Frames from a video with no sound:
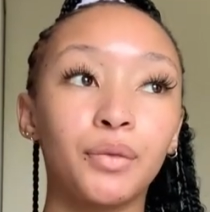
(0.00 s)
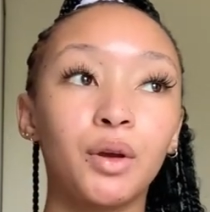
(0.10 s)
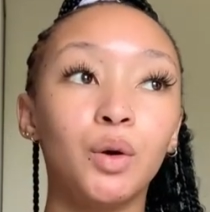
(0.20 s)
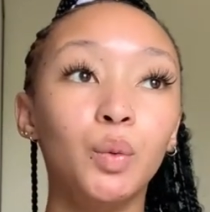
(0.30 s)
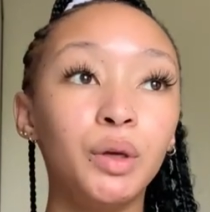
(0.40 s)

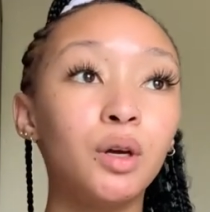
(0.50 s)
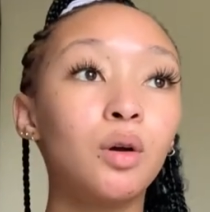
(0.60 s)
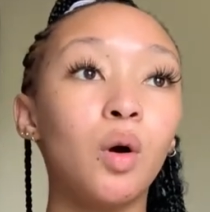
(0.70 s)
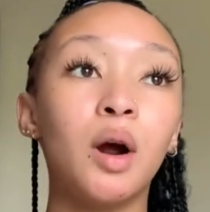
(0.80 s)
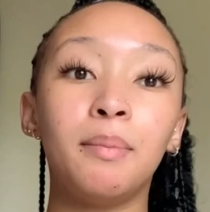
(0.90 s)
a week
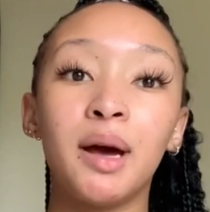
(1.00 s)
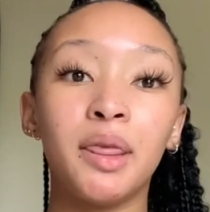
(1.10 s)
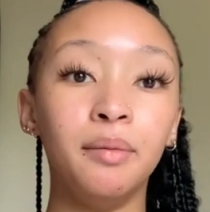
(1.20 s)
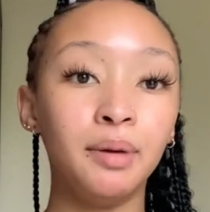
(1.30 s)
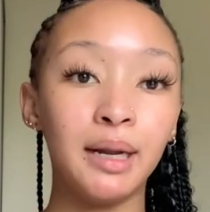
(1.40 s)
or a
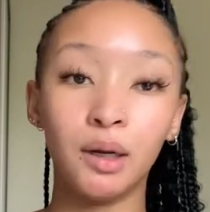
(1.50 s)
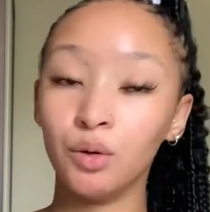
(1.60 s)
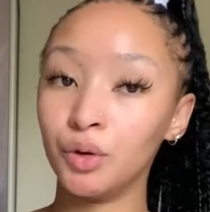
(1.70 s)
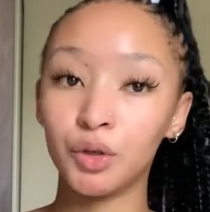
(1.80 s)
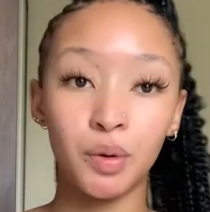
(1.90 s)
month and be like,
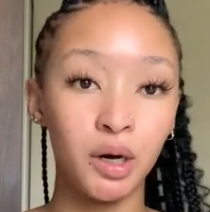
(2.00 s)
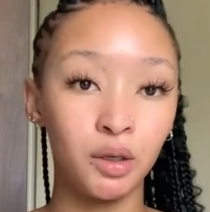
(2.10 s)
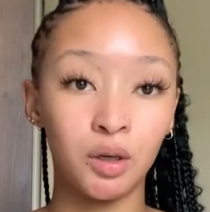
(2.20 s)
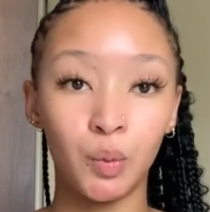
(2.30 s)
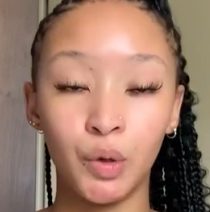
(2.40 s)
no, this product
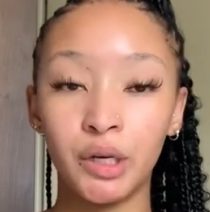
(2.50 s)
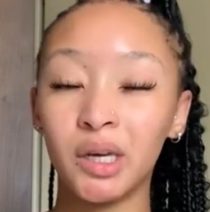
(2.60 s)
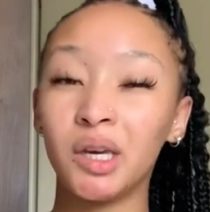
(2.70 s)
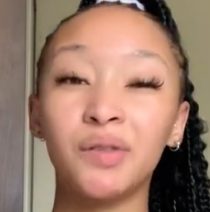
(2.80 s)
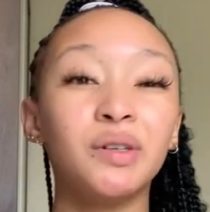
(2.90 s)
is not
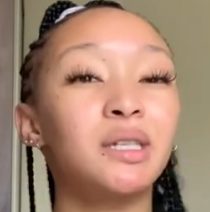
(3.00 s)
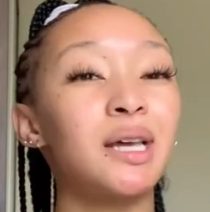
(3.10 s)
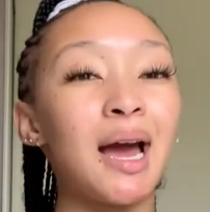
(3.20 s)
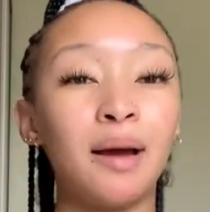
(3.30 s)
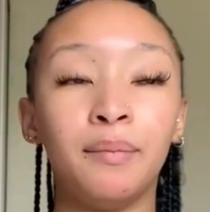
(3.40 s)
working. Give it
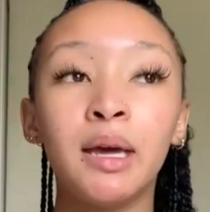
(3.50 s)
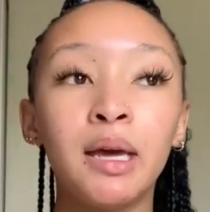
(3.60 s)
time.